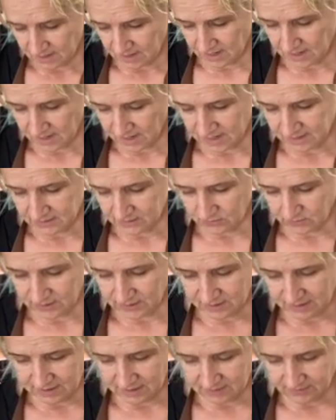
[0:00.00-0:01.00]
And you can
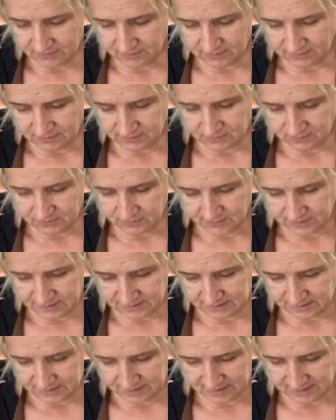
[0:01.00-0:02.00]
even do it
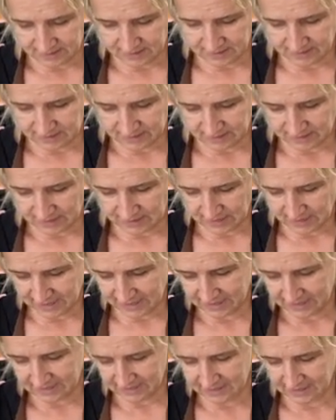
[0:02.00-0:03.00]

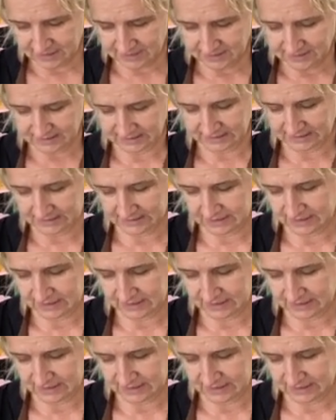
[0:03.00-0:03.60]
like this.